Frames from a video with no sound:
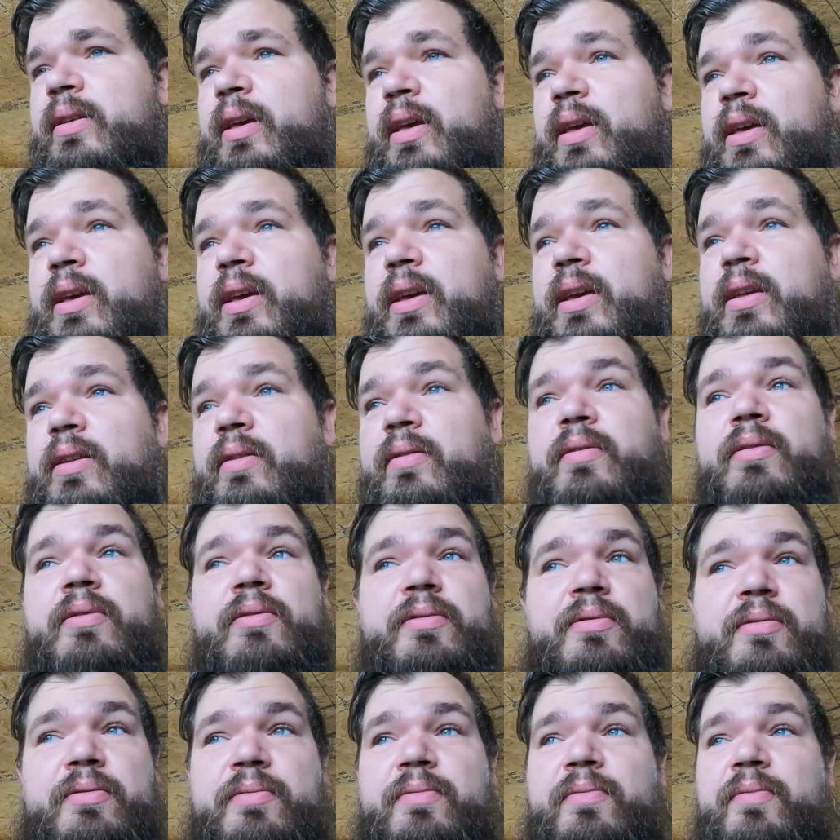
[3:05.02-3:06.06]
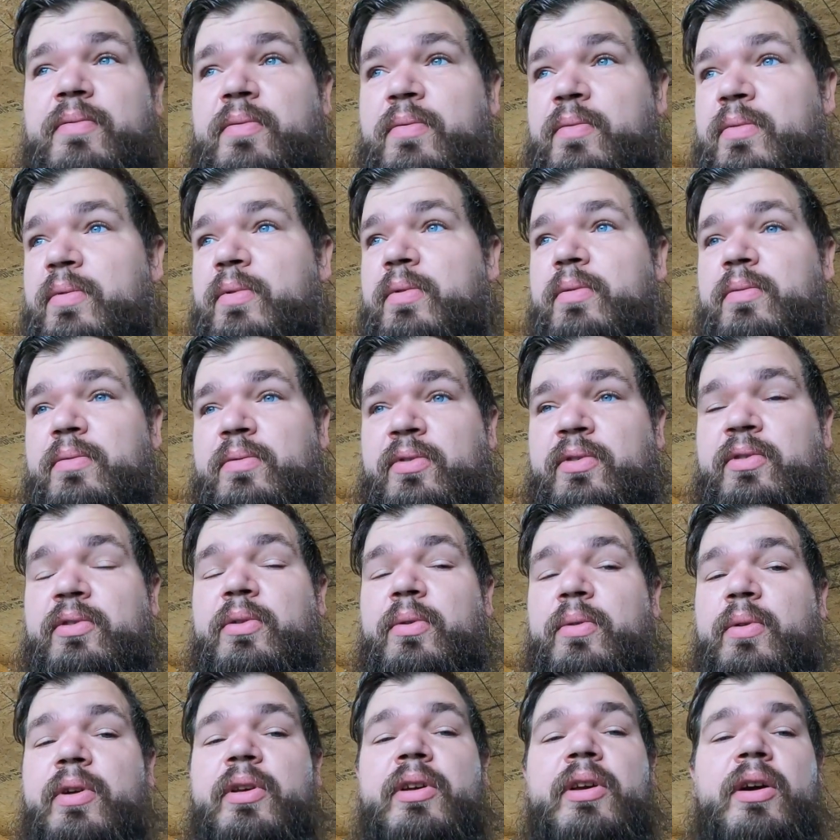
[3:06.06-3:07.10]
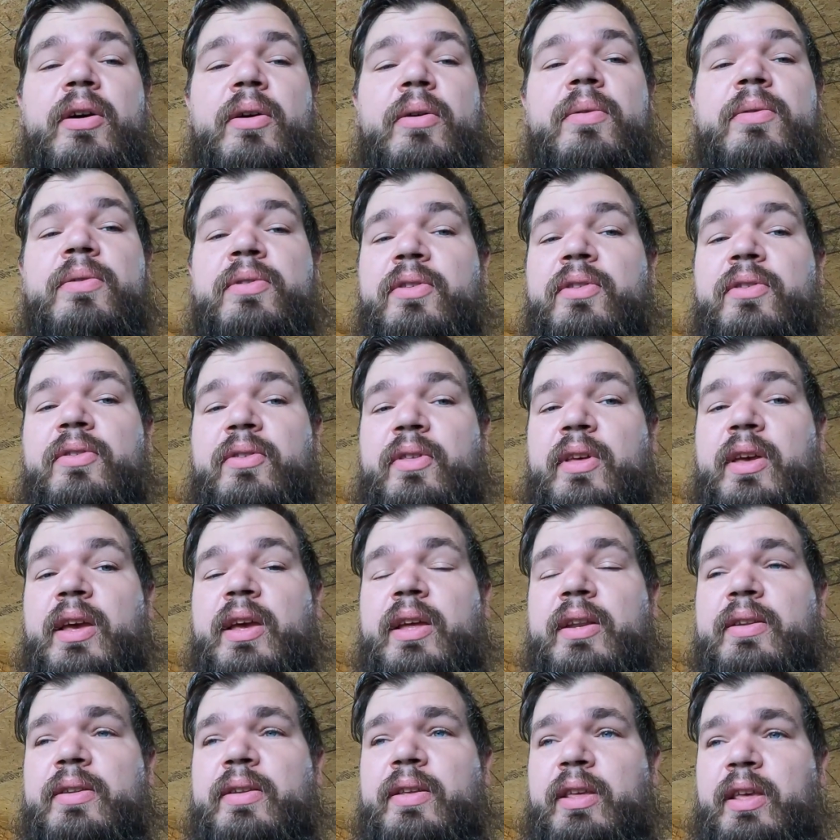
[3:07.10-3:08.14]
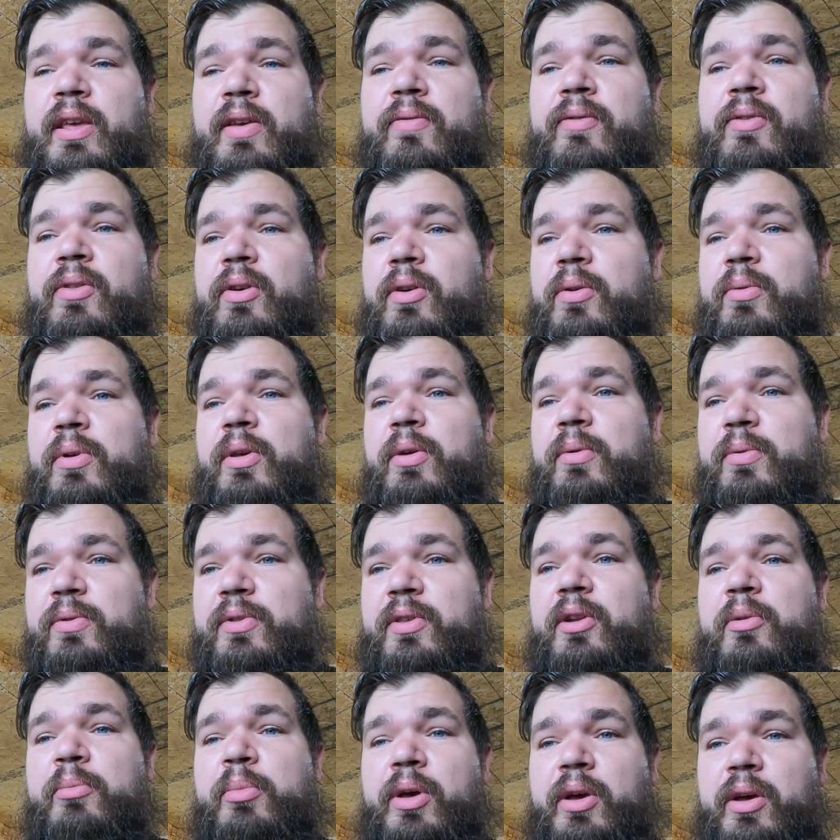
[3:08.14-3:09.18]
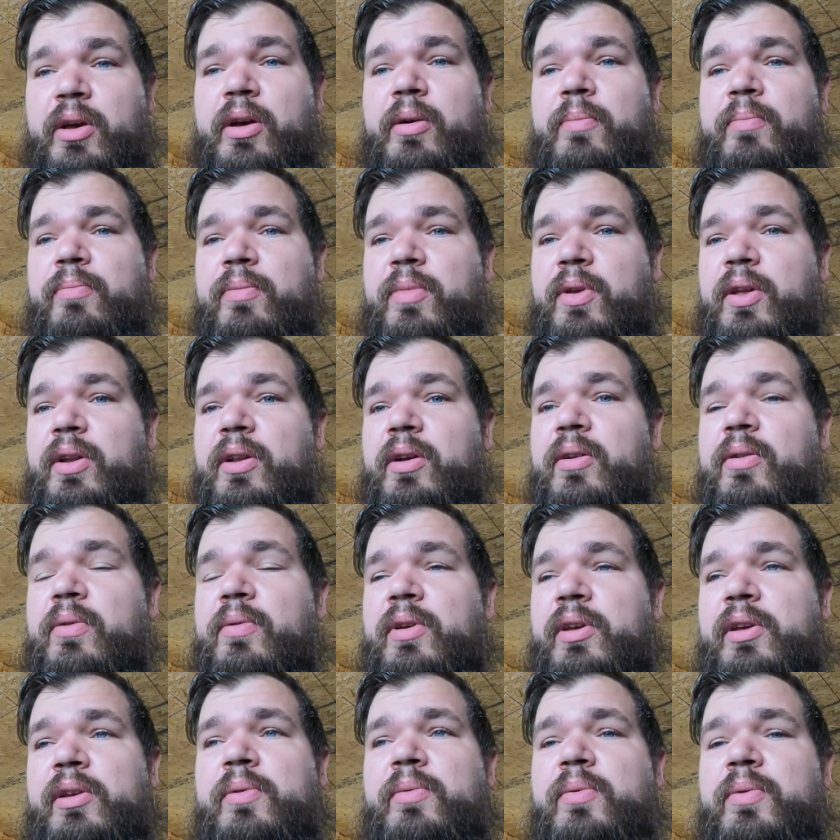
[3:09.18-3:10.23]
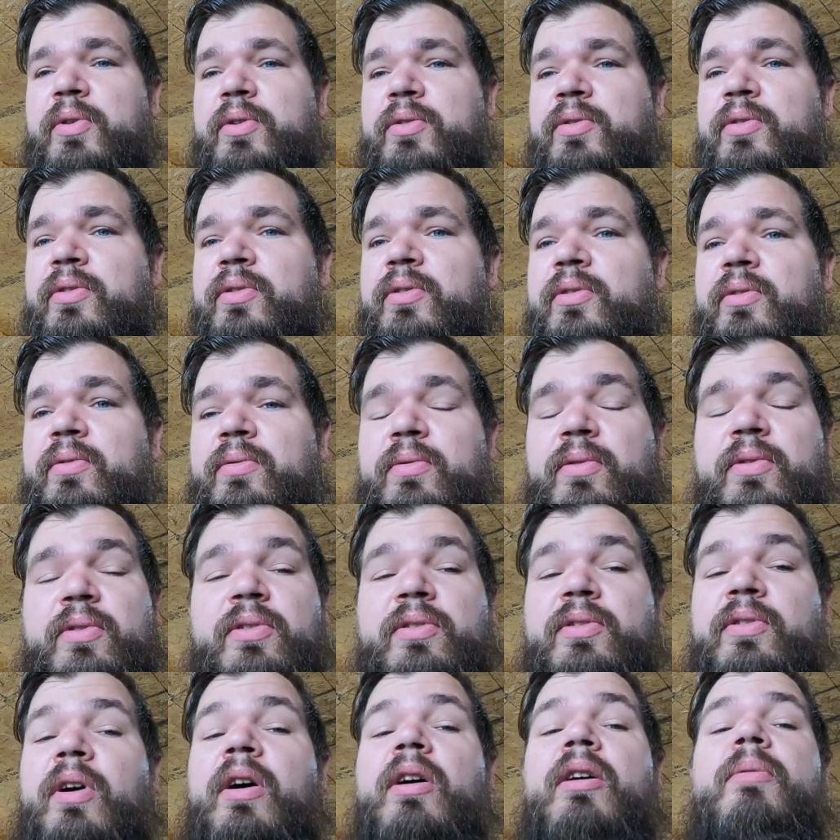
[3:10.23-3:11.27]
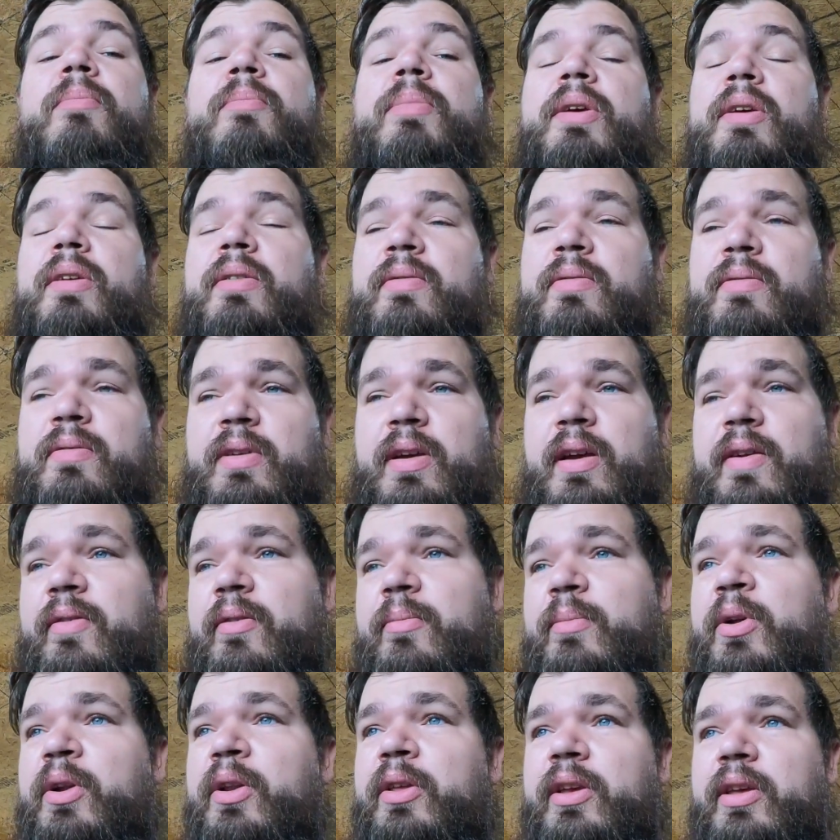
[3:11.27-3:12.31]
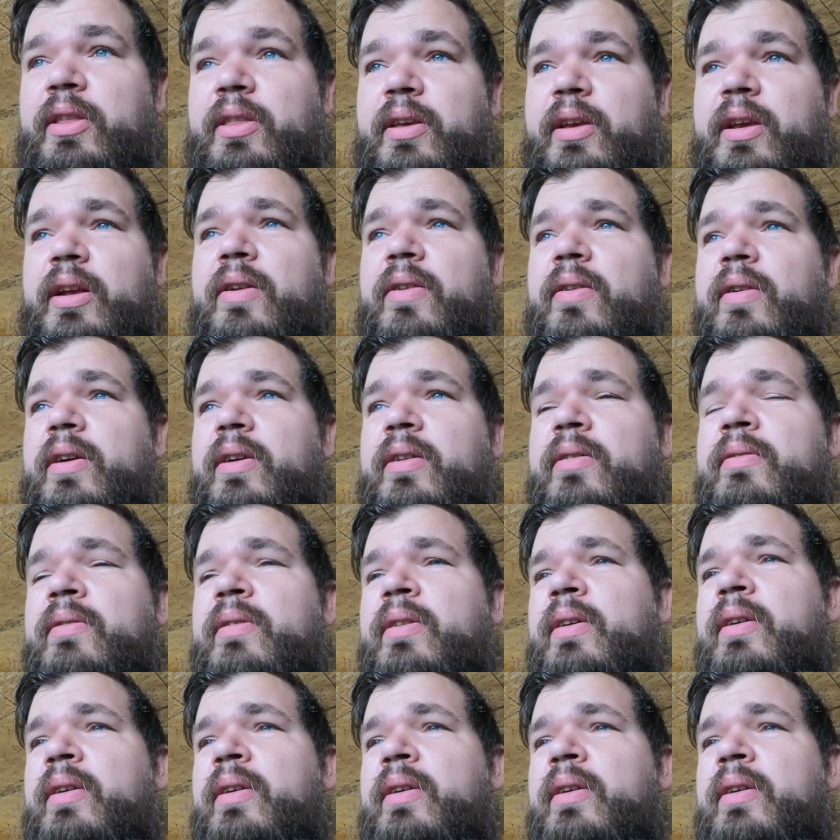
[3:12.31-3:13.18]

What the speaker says: And the story goes is that even though he was in a pickup, you know, he was stomping everybody in the area.